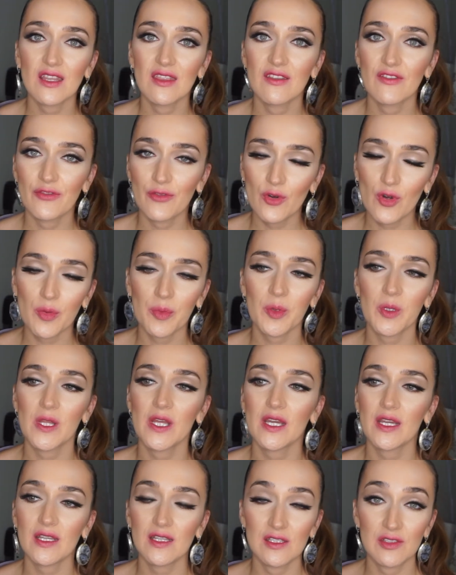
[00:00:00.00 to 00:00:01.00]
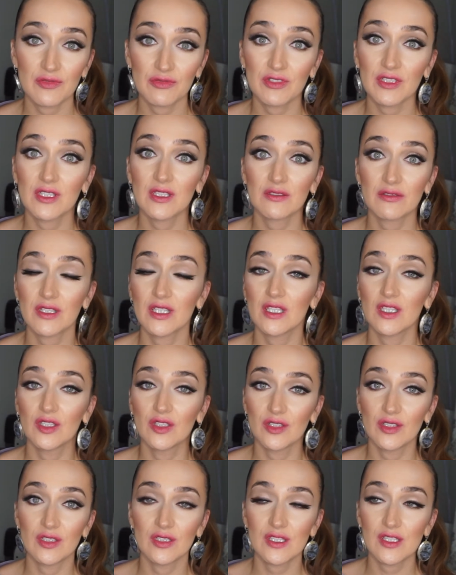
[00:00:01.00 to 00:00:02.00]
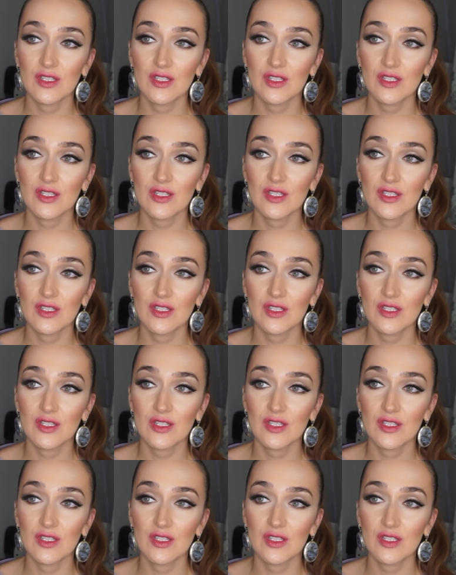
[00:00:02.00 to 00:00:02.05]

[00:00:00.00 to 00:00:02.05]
The formula is really good,